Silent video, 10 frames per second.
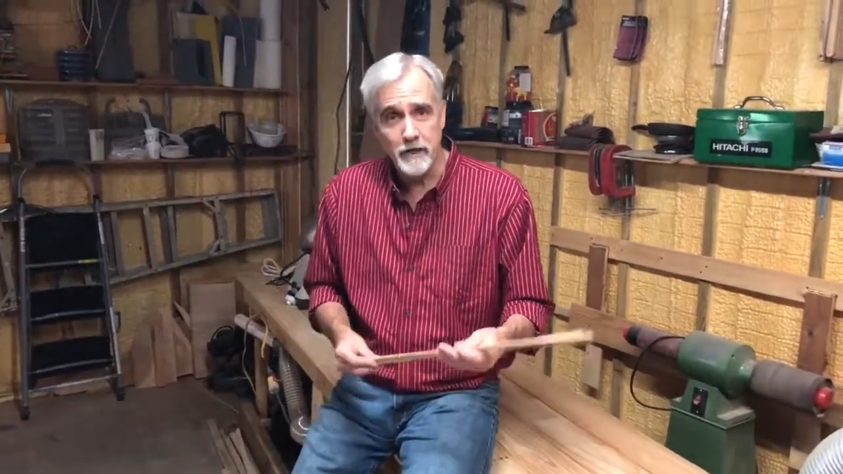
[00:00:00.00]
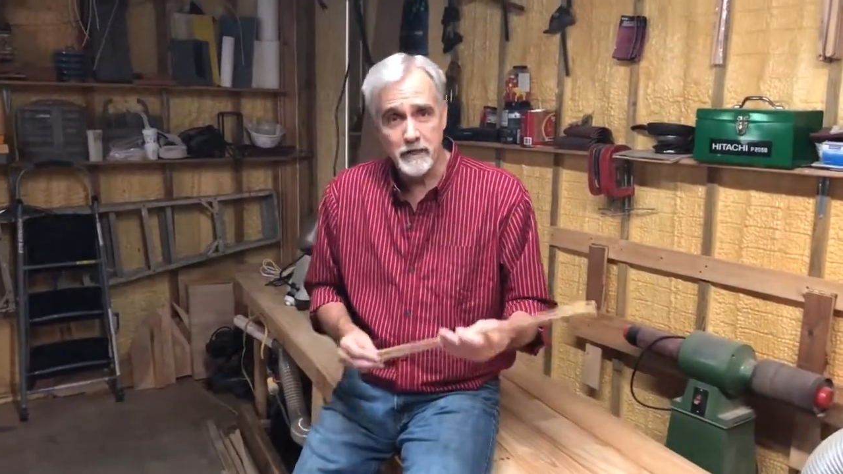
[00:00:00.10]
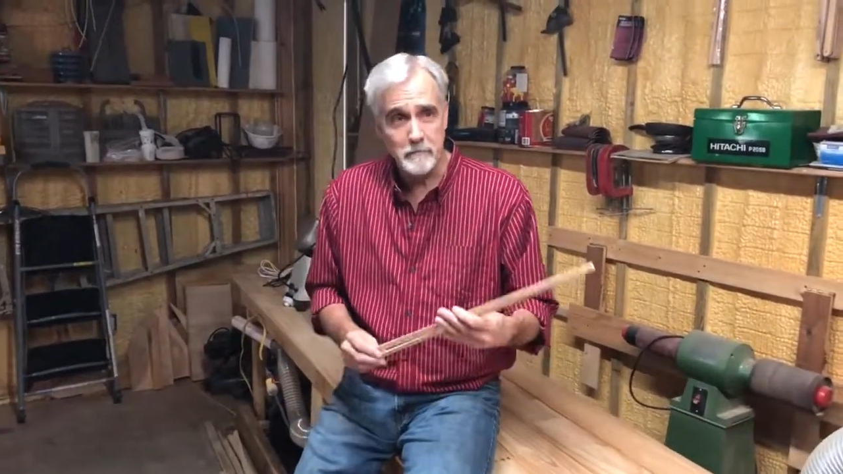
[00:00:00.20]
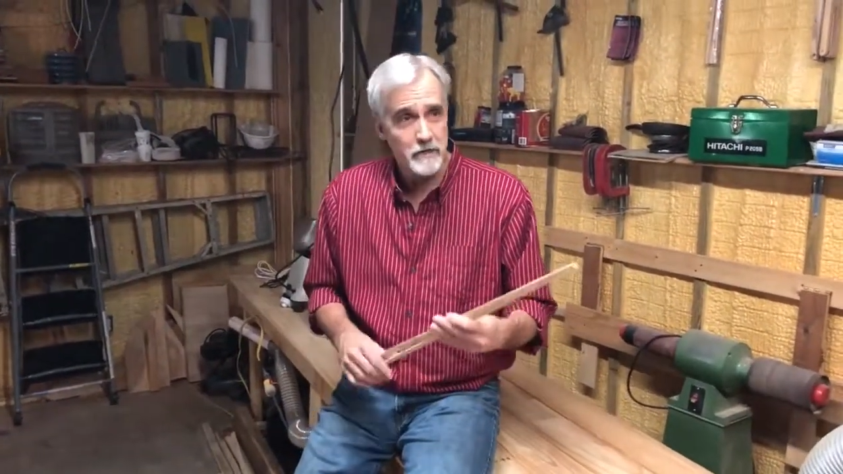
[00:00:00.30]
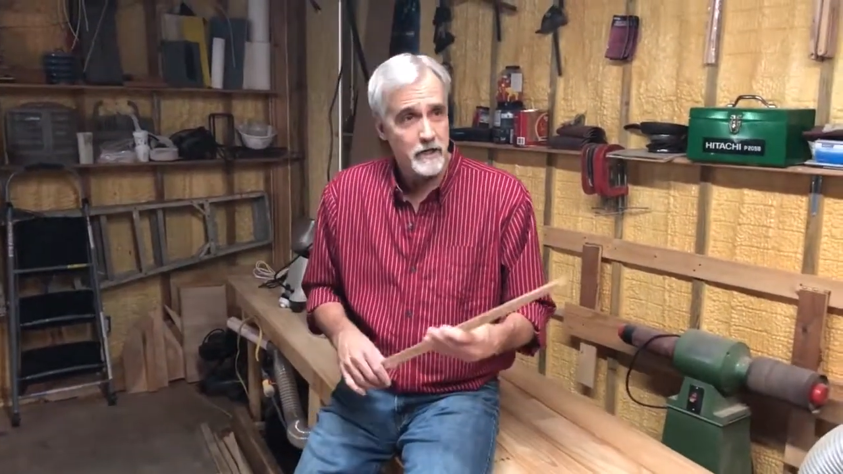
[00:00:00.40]
I
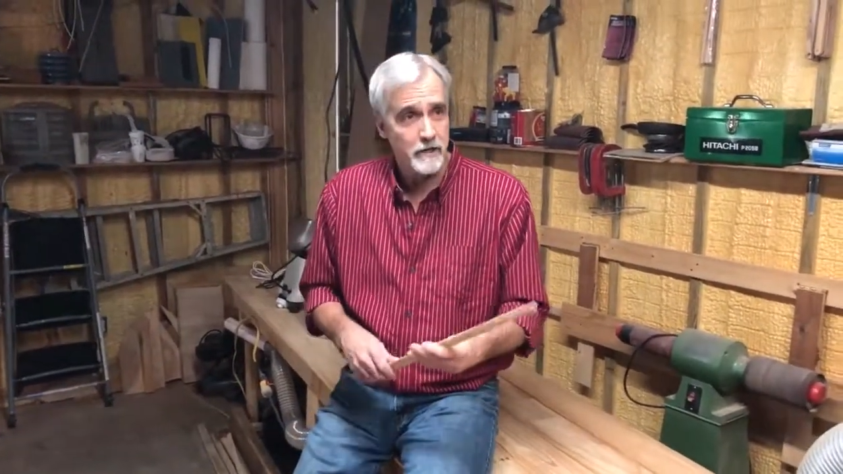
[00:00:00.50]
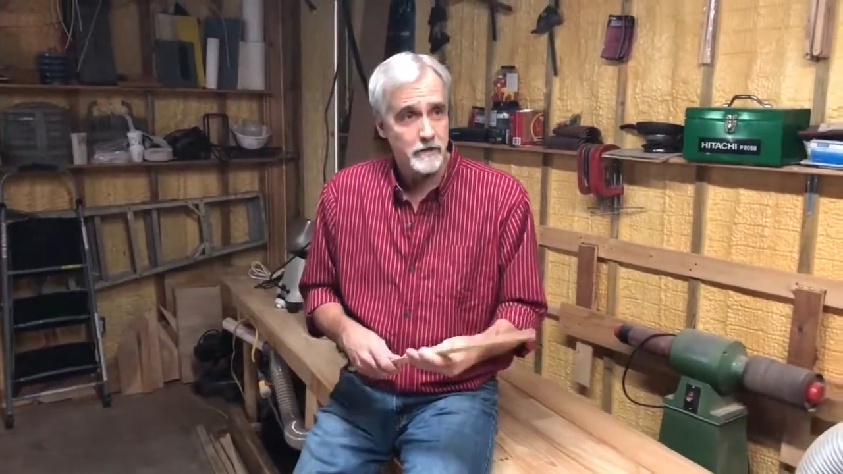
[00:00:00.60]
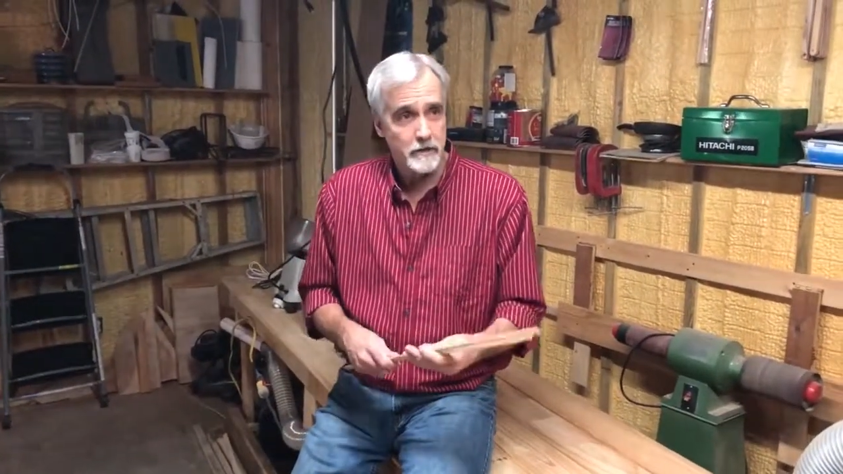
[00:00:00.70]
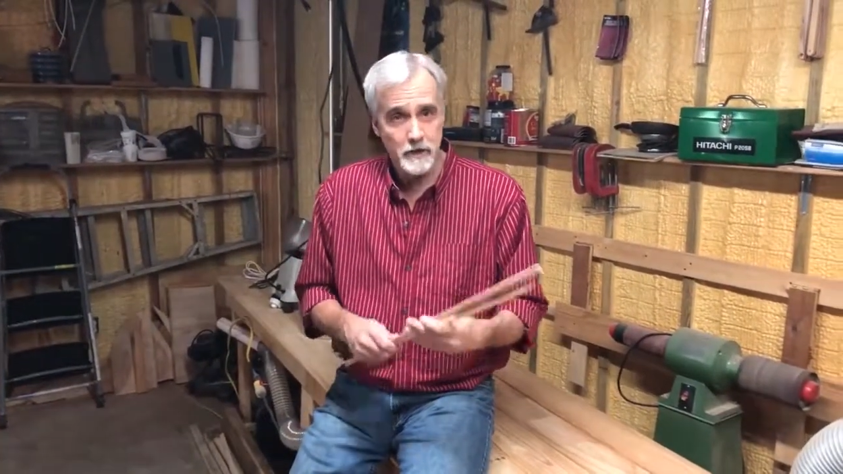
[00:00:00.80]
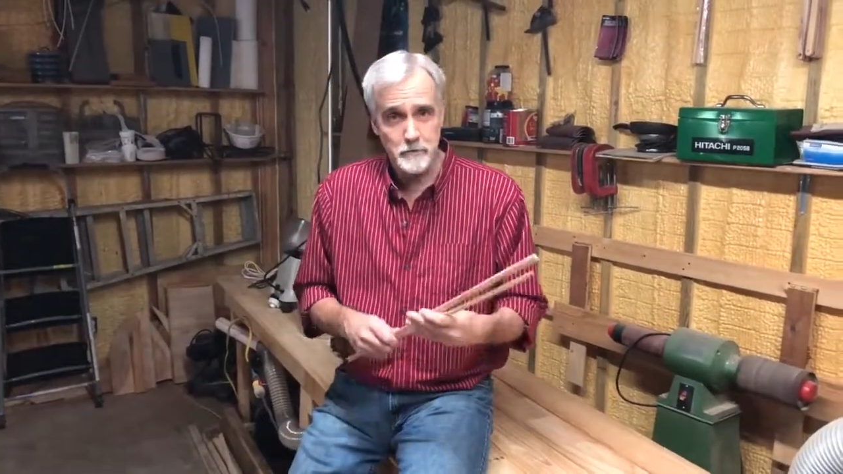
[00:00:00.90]
am not
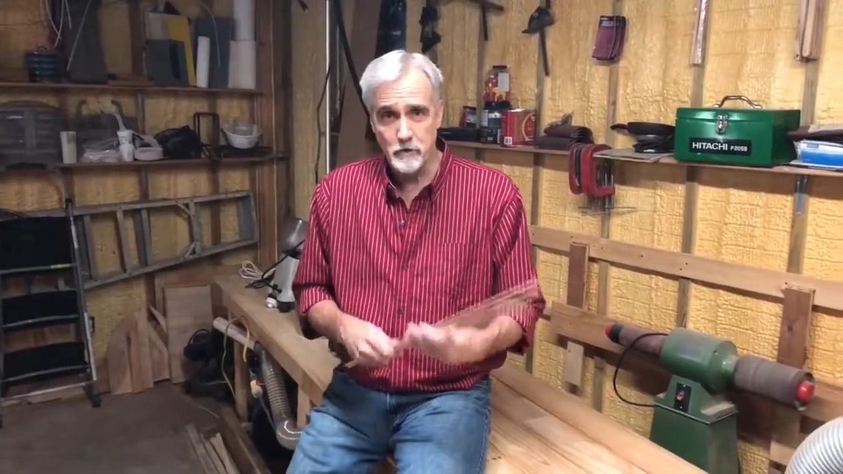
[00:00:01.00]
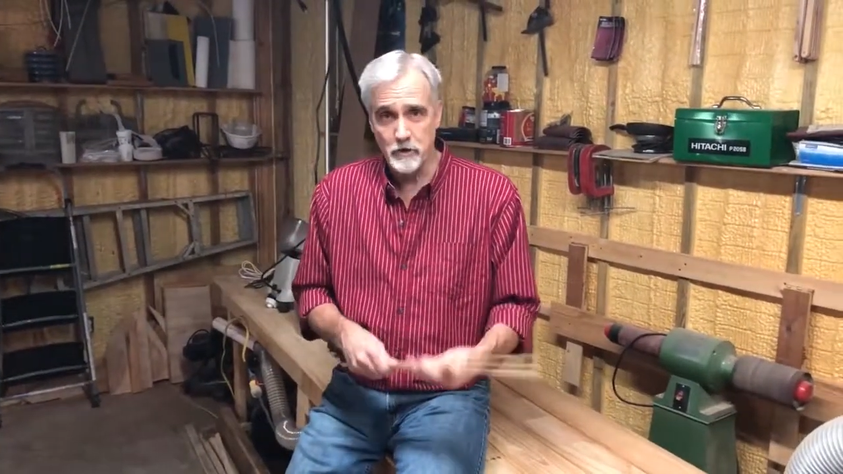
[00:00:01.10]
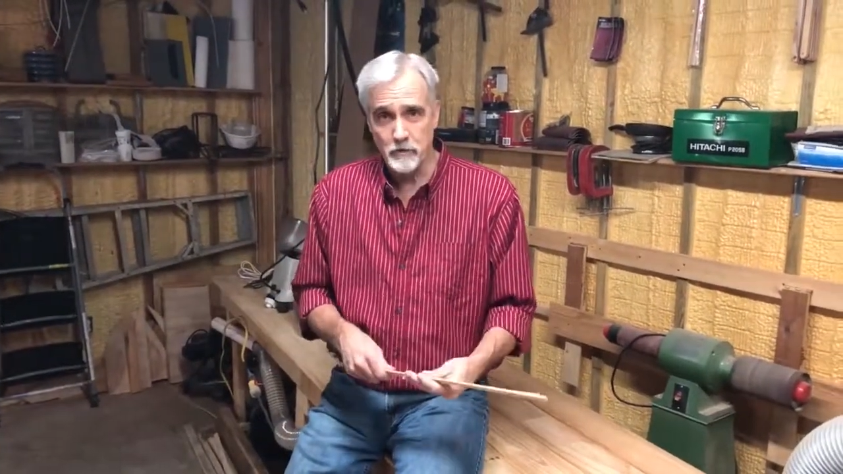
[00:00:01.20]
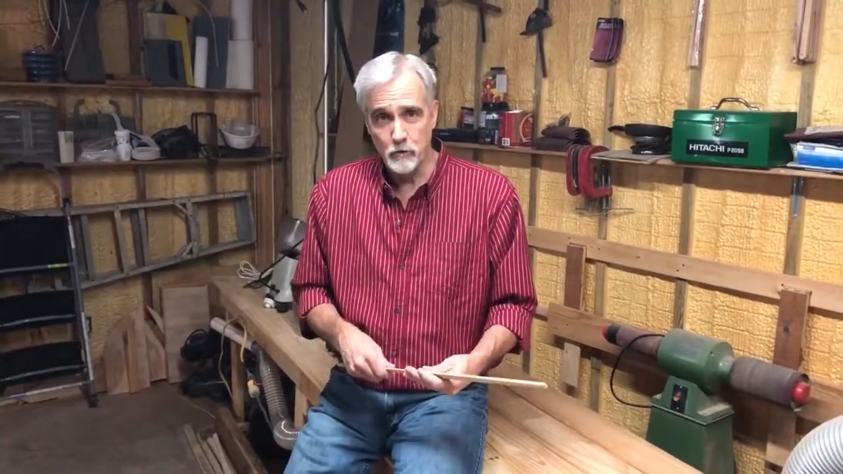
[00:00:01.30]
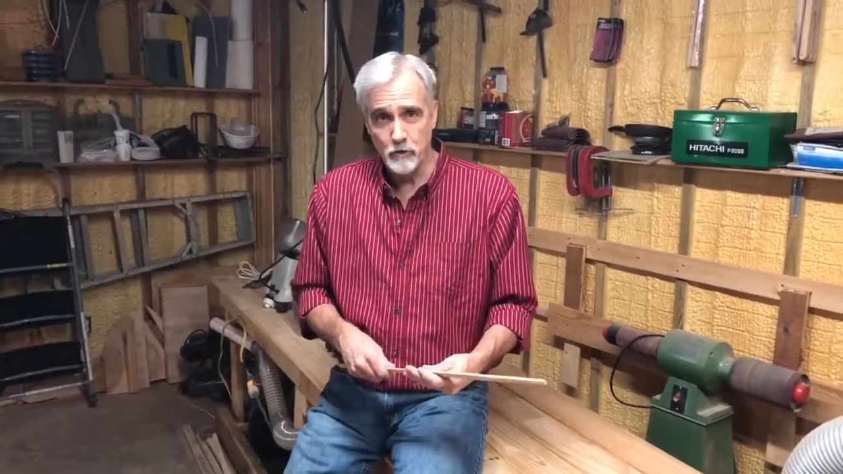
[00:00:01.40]
an expert
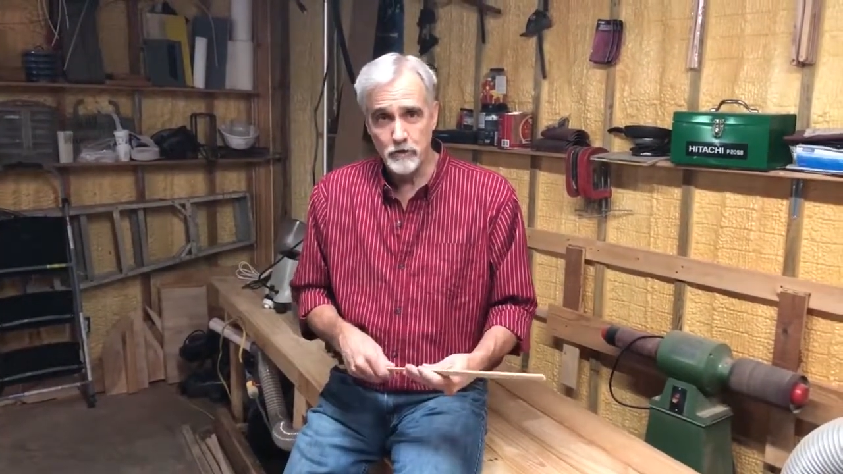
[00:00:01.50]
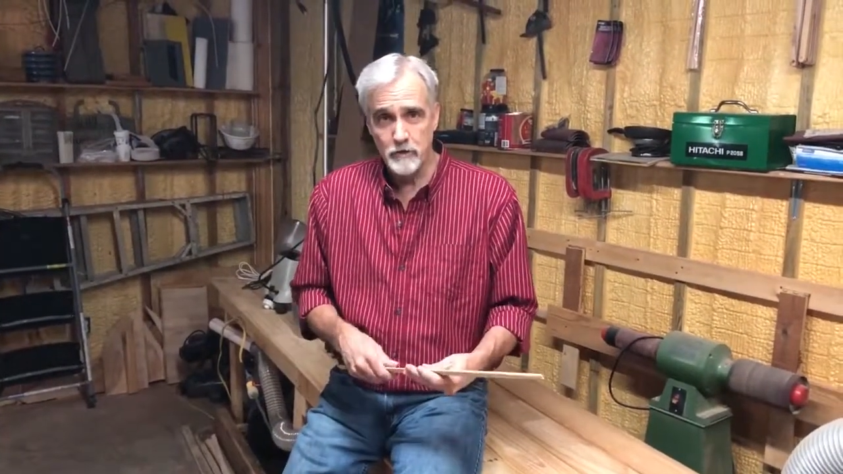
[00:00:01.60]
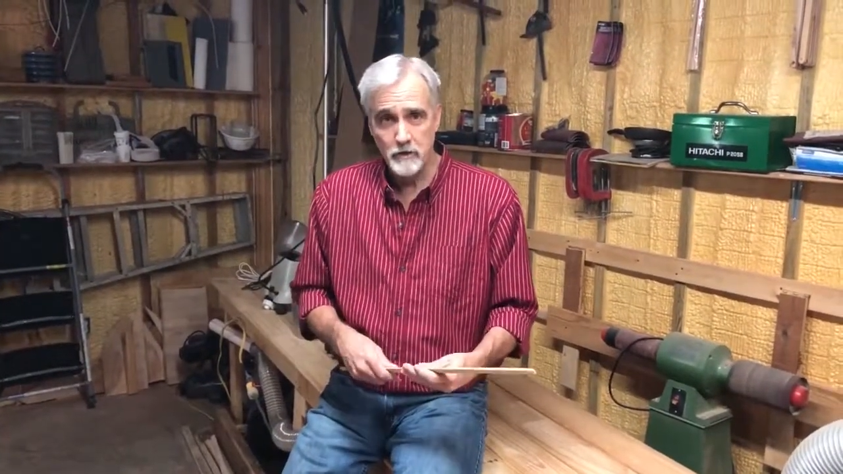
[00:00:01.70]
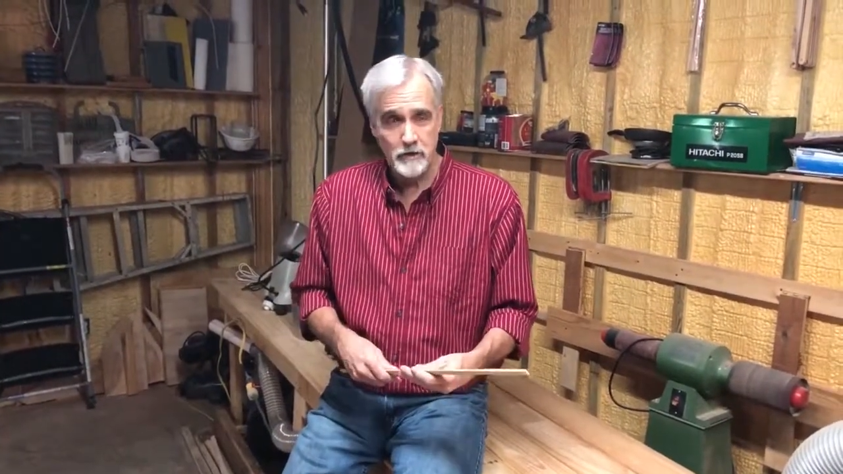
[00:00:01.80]
on wood.